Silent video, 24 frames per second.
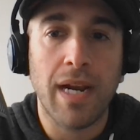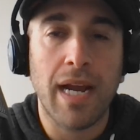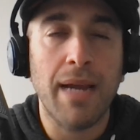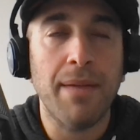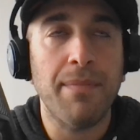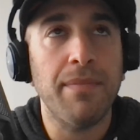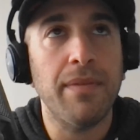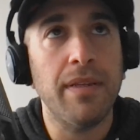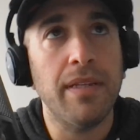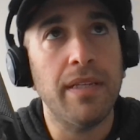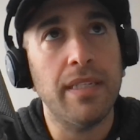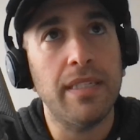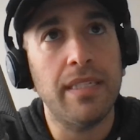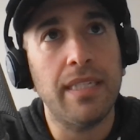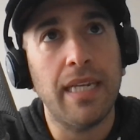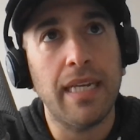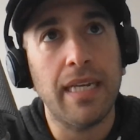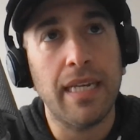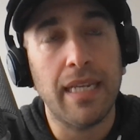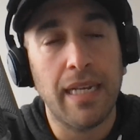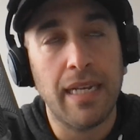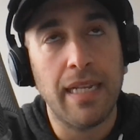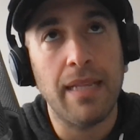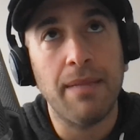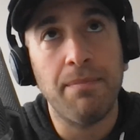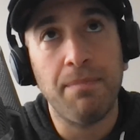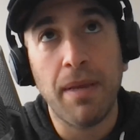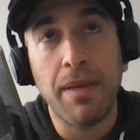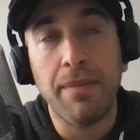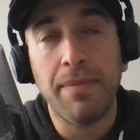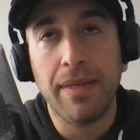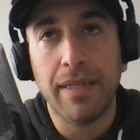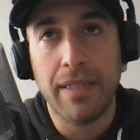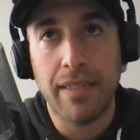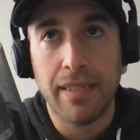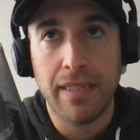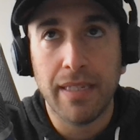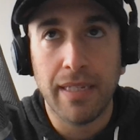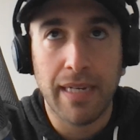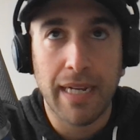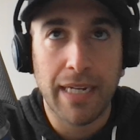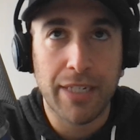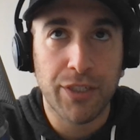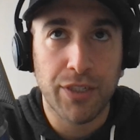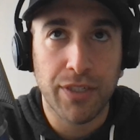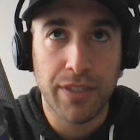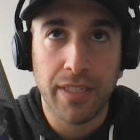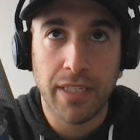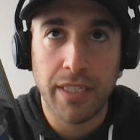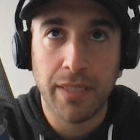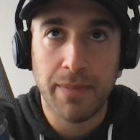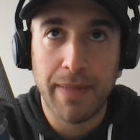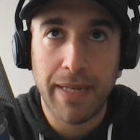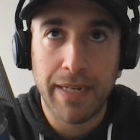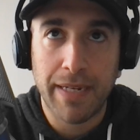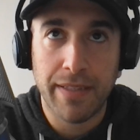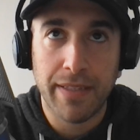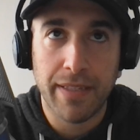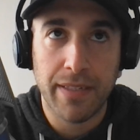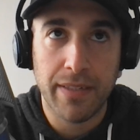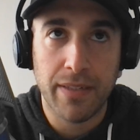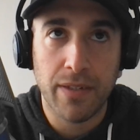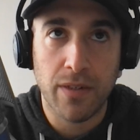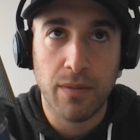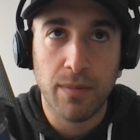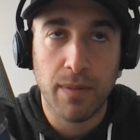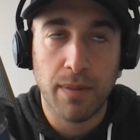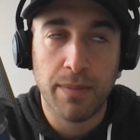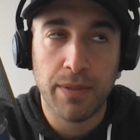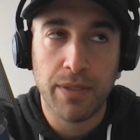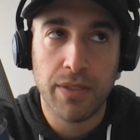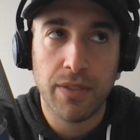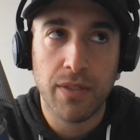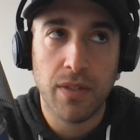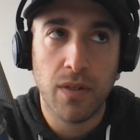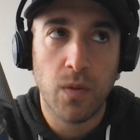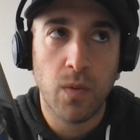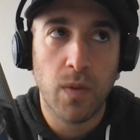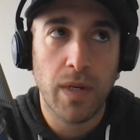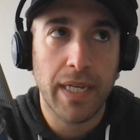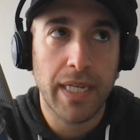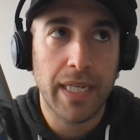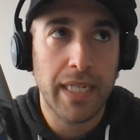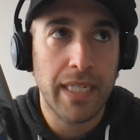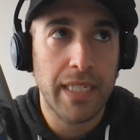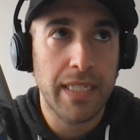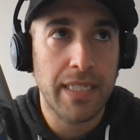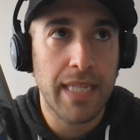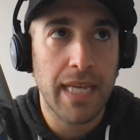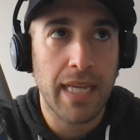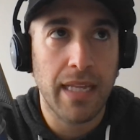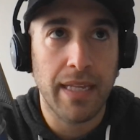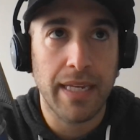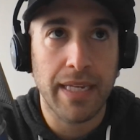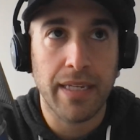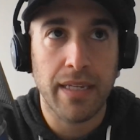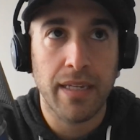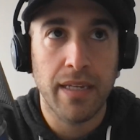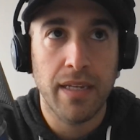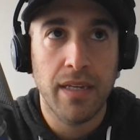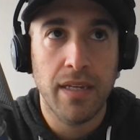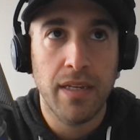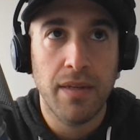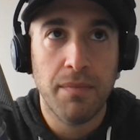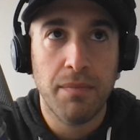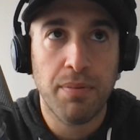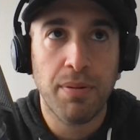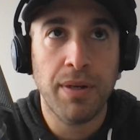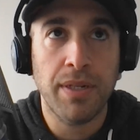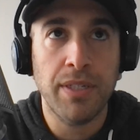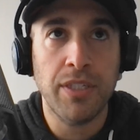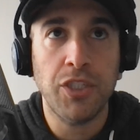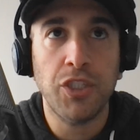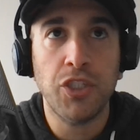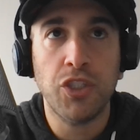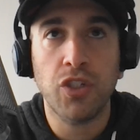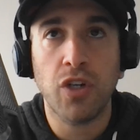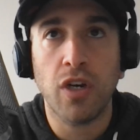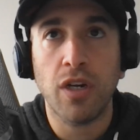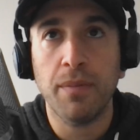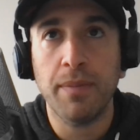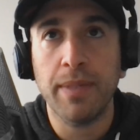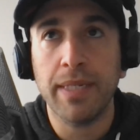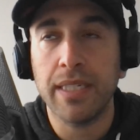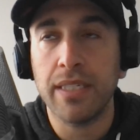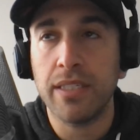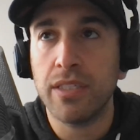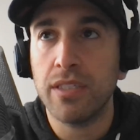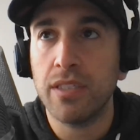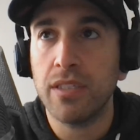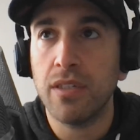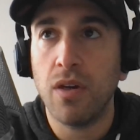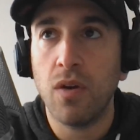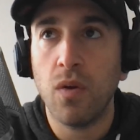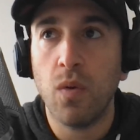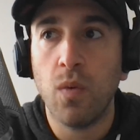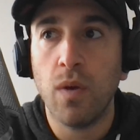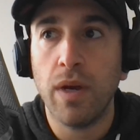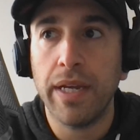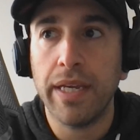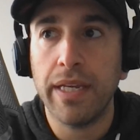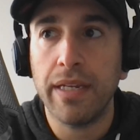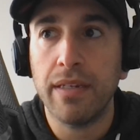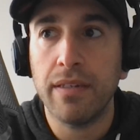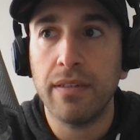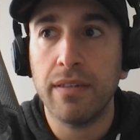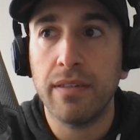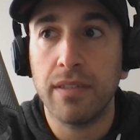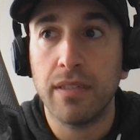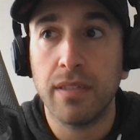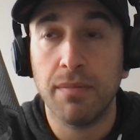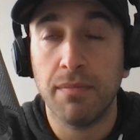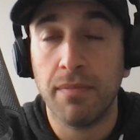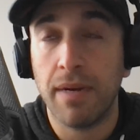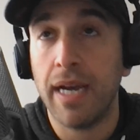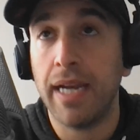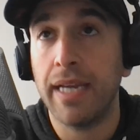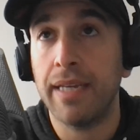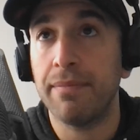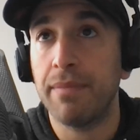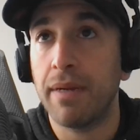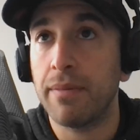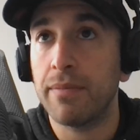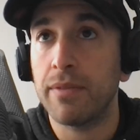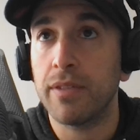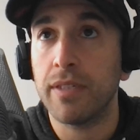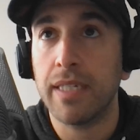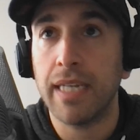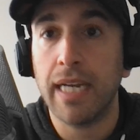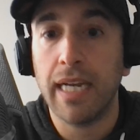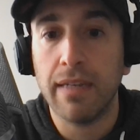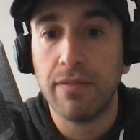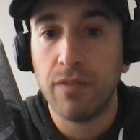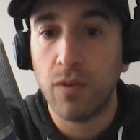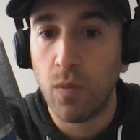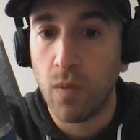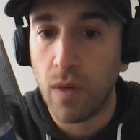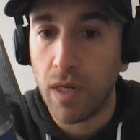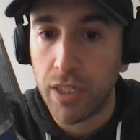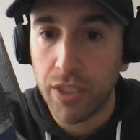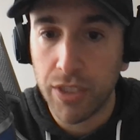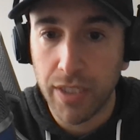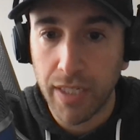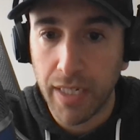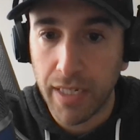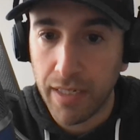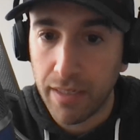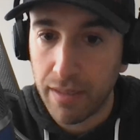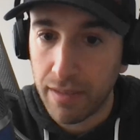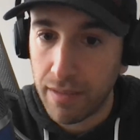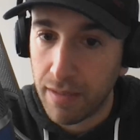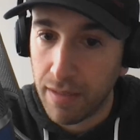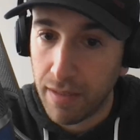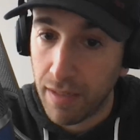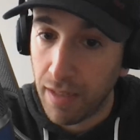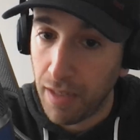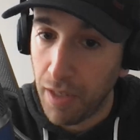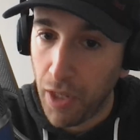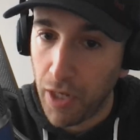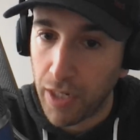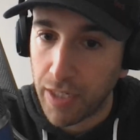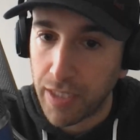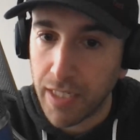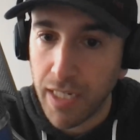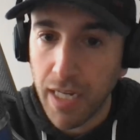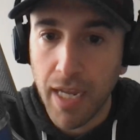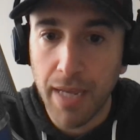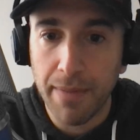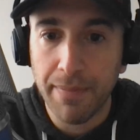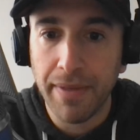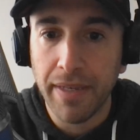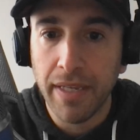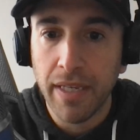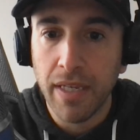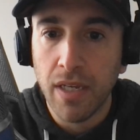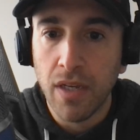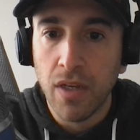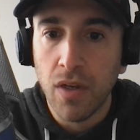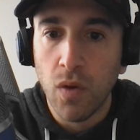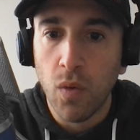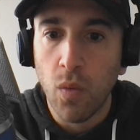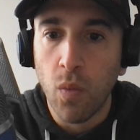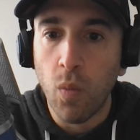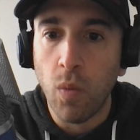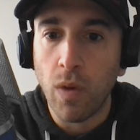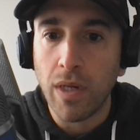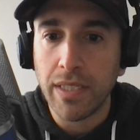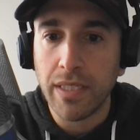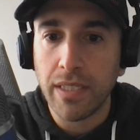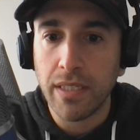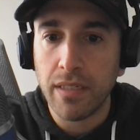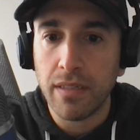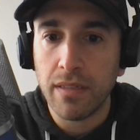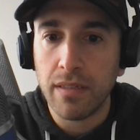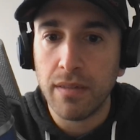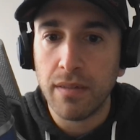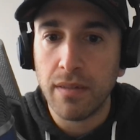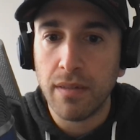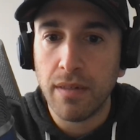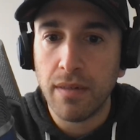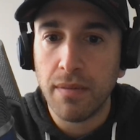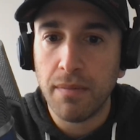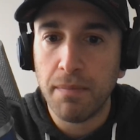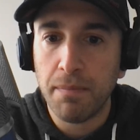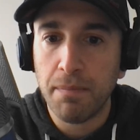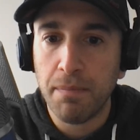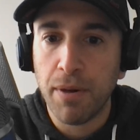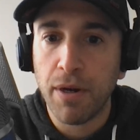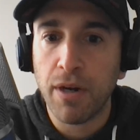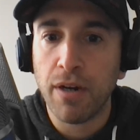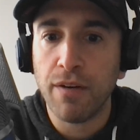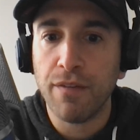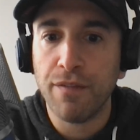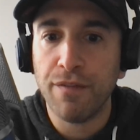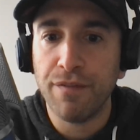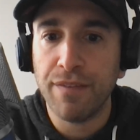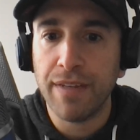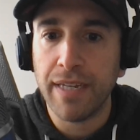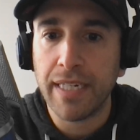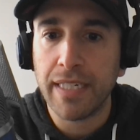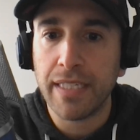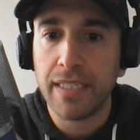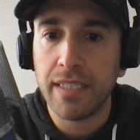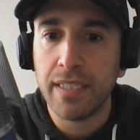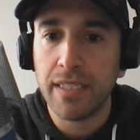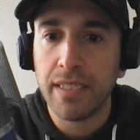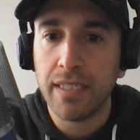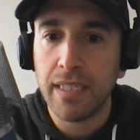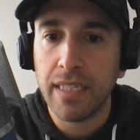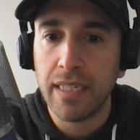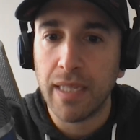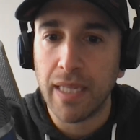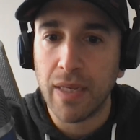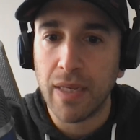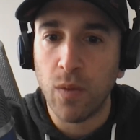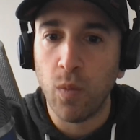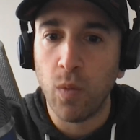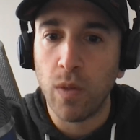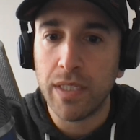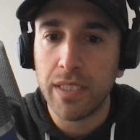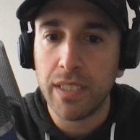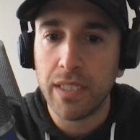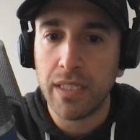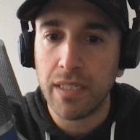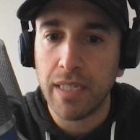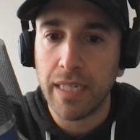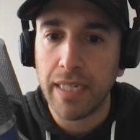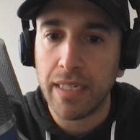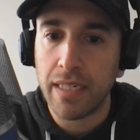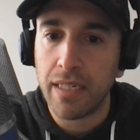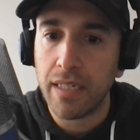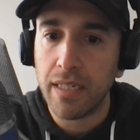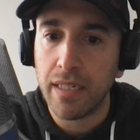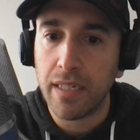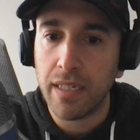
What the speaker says: I'm saying, and maybe it actually does matter that you don't remember Snow White, is that like Prince Charming in Snow White, to my memory, I haven't watched it in a long time, wasn't perfect. It like wasn't like